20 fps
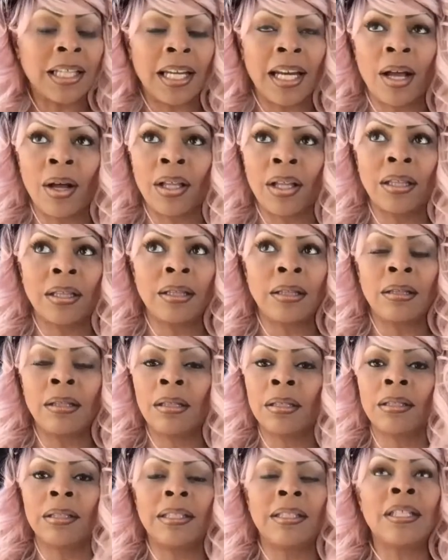and I
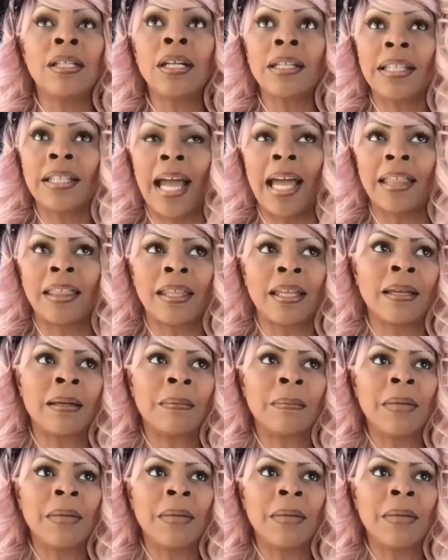looked at them.